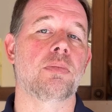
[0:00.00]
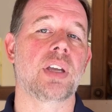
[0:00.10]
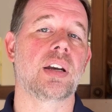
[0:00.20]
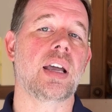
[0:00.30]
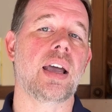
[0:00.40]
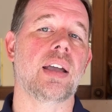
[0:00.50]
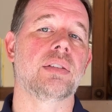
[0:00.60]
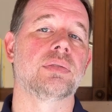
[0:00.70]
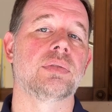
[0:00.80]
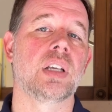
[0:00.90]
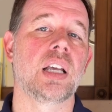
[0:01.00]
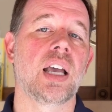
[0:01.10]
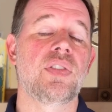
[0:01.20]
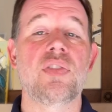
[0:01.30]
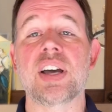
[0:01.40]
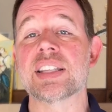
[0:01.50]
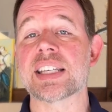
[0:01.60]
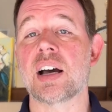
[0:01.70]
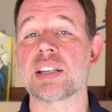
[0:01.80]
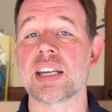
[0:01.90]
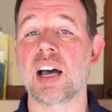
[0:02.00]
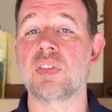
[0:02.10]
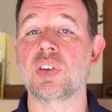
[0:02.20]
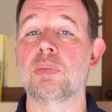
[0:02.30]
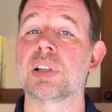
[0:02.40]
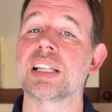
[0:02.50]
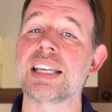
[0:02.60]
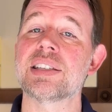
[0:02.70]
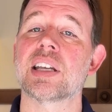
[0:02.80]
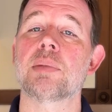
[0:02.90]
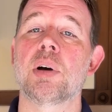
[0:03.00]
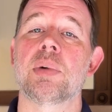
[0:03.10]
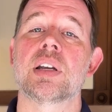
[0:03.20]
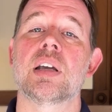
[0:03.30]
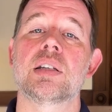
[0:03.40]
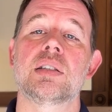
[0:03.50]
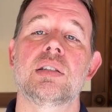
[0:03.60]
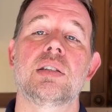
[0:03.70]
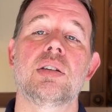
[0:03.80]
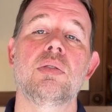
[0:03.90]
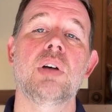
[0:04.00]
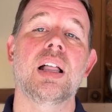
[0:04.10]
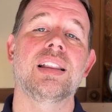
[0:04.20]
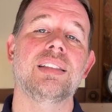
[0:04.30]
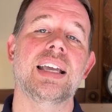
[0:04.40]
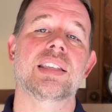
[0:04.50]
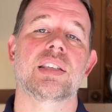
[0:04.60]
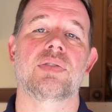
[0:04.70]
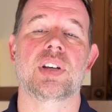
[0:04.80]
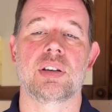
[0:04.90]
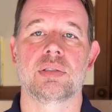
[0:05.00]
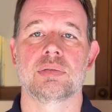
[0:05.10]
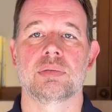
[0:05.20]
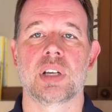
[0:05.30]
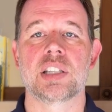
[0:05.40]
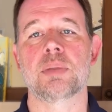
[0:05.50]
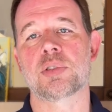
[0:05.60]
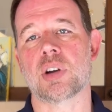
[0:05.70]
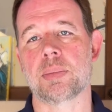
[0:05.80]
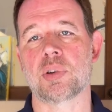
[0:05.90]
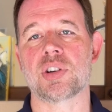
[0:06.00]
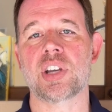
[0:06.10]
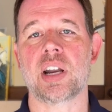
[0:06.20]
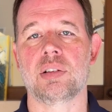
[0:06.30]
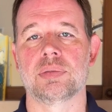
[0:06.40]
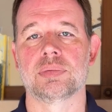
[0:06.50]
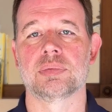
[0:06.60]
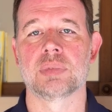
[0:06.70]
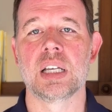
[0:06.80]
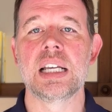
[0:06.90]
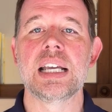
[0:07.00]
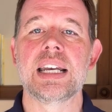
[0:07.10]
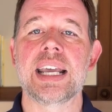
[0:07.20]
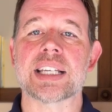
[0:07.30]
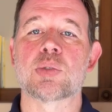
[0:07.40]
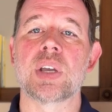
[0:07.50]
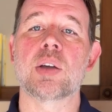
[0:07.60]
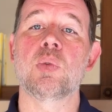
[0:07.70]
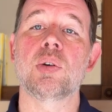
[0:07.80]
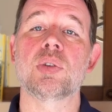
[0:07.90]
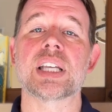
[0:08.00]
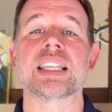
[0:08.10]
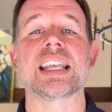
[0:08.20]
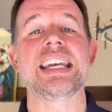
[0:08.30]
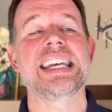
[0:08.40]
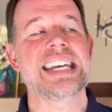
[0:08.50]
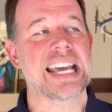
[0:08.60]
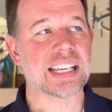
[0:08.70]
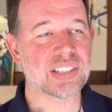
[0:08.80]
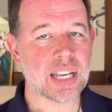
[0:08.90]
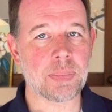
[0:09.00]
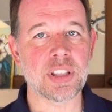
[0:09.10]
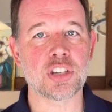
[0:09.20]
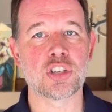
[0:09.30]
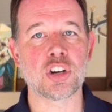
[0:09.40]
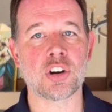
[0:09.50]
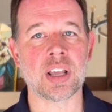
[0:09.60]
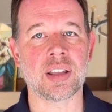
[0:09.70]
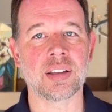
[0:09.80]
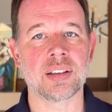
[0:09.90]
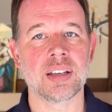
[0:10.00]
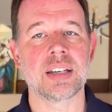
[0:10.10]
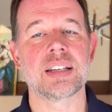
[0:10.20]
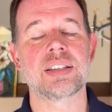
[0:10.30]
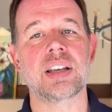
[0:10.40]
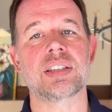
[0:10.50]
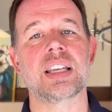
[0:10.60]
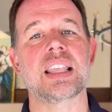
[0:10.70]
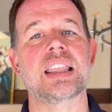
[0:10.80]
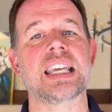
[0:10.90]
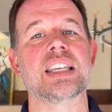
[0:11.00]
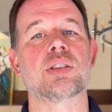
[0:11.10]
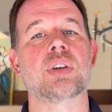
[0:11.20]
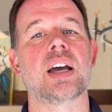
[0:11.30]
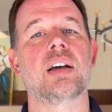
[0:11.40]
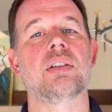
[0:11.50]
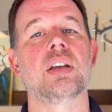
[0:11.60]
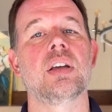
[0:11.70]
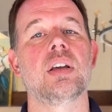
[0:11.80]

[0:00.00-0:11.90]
me today. If you found this content helpful, please take a moment to like this video and subscribe to our channel. Next week, we will take the next step in this journey, discussing things around